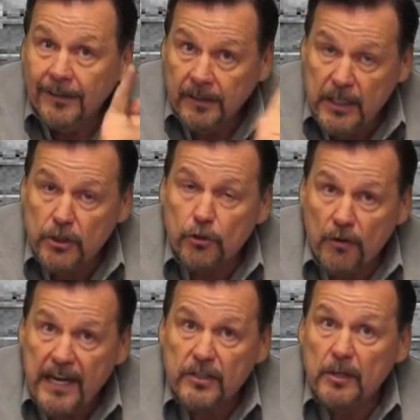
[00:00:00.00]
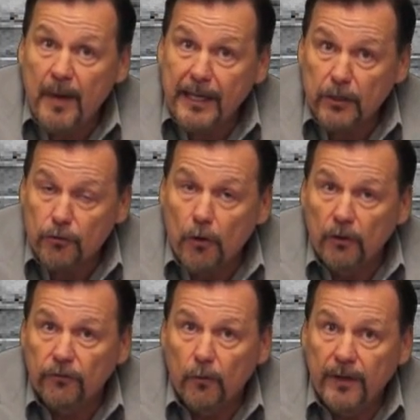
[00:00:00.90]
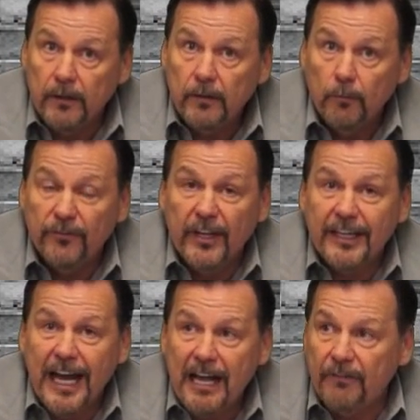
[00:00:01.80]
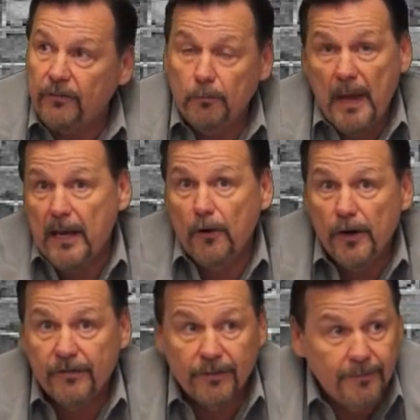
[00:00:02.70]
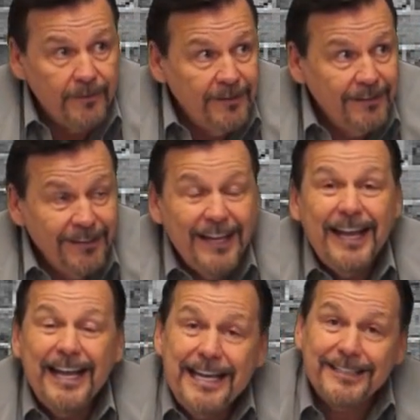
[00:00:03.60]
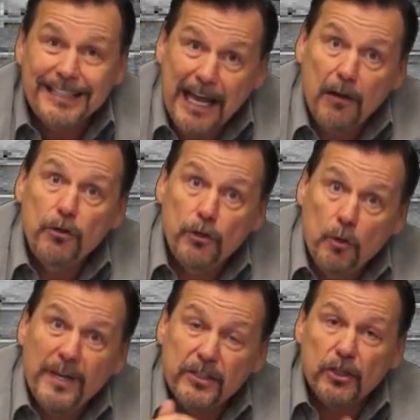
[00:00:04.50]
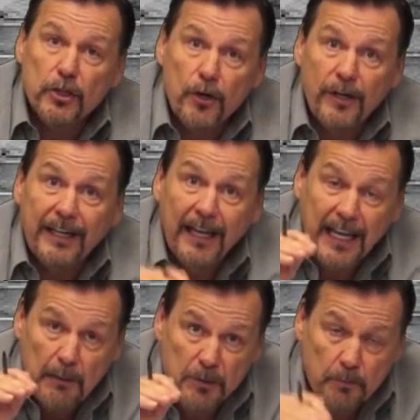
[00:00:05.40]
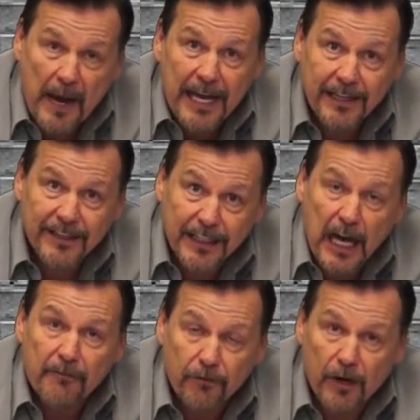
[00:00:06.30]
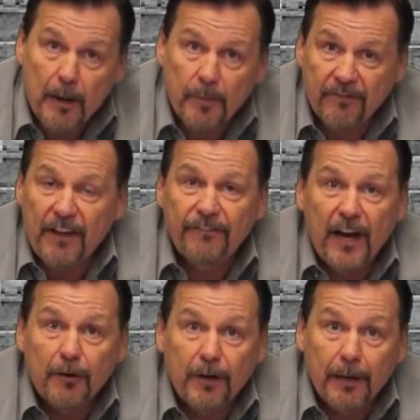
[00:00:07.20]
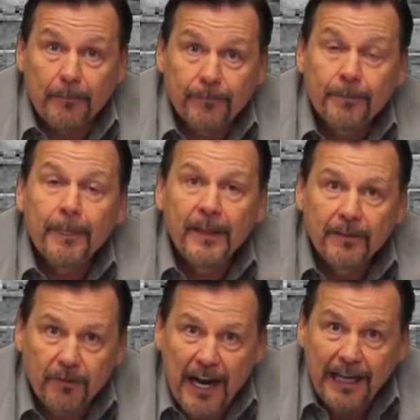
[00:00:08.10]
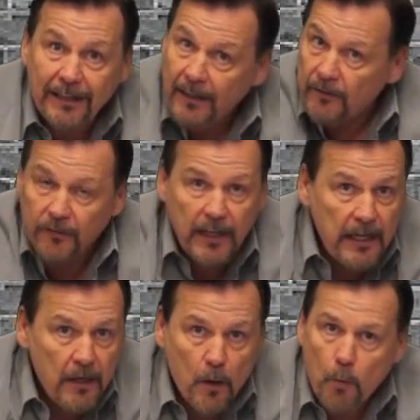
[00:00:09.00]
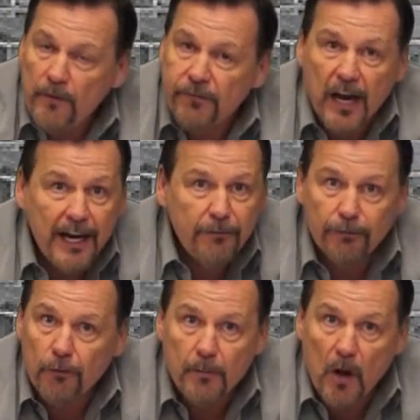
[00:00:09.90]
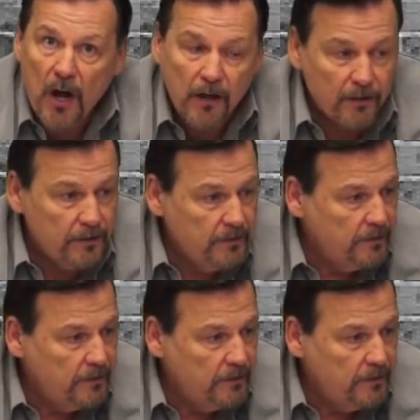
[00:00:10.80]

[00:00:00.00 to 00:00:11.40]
Lisa Tracy, my controller's lawyer, was Kakavas. You may have heard of him. He's now your U.S. attorney. He was part of the cover-up of FRM. Right. See? We've tied through them all.